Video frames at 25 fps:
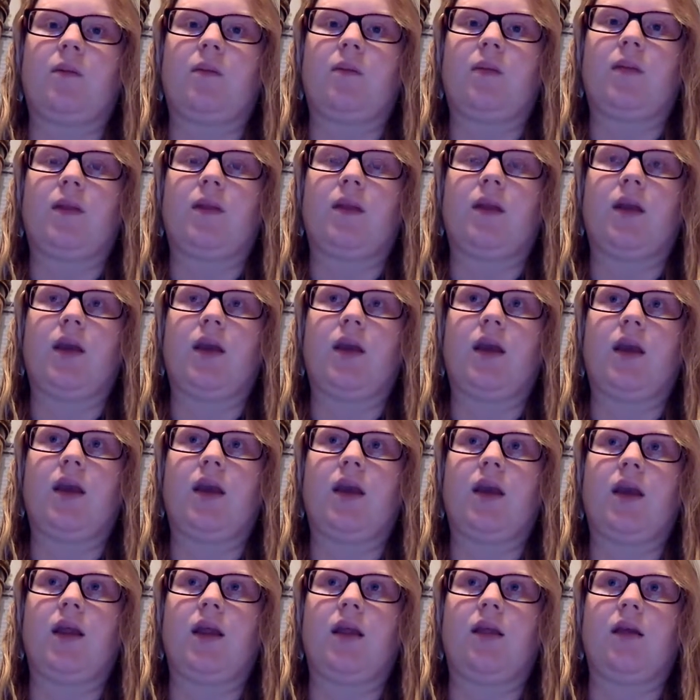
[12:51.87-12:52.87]
He and
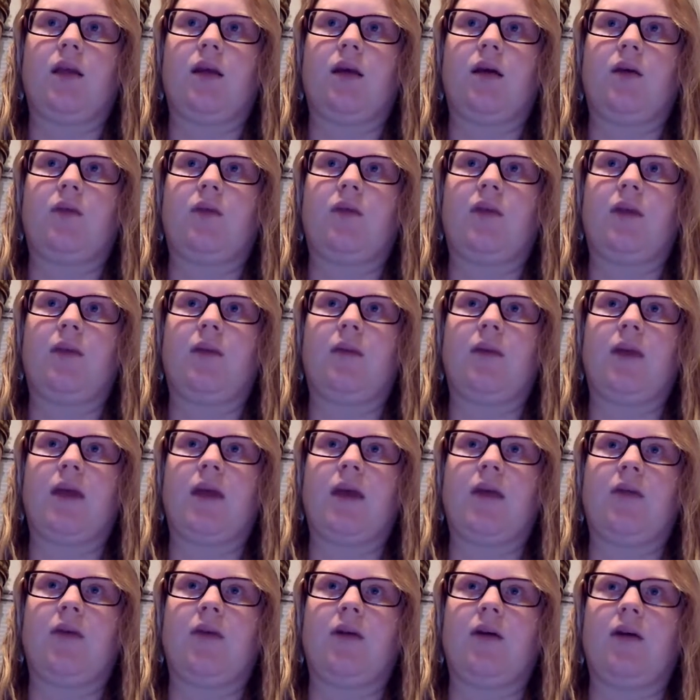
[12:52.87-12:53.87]
his family have
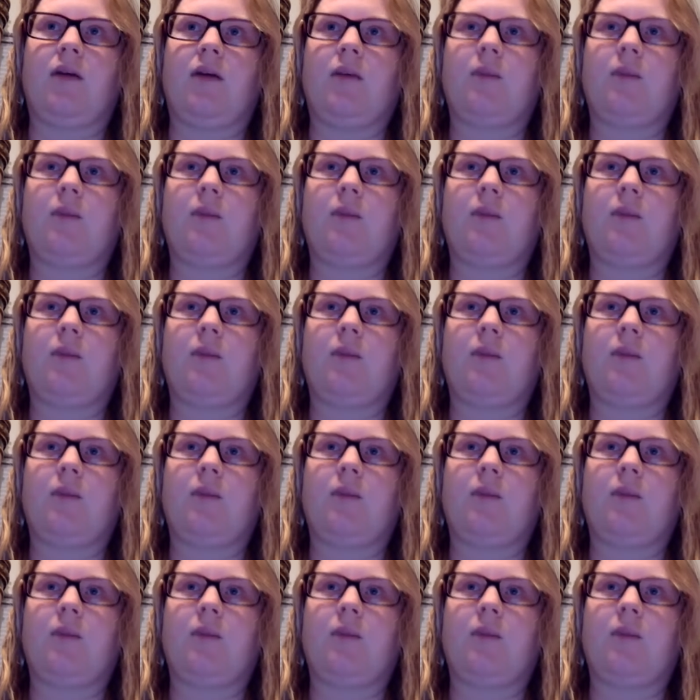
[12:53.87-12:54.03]
a